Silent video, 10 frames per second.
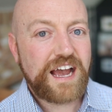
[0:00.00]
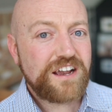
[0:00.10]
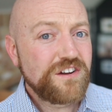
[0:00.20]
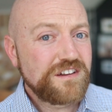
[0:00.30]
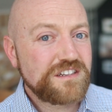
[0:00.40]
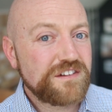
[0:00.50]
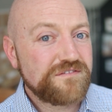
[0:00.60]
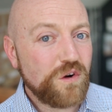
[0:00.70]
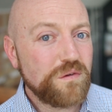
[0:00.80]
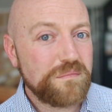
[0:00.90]
I couldn't
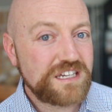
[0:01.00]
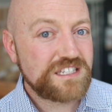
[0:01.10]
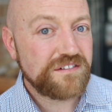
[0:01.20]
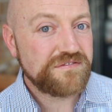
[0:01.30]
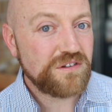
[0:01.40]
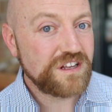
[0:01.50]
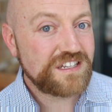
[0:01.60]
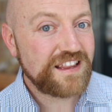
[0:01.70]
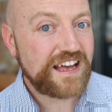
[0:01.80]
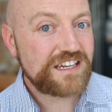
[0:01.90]
devote myself fully
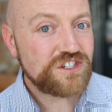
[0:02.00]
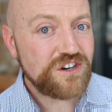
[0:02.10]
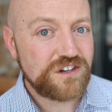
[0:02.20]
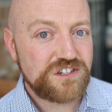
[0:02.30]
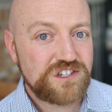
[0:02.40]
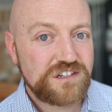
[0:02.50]
to that church.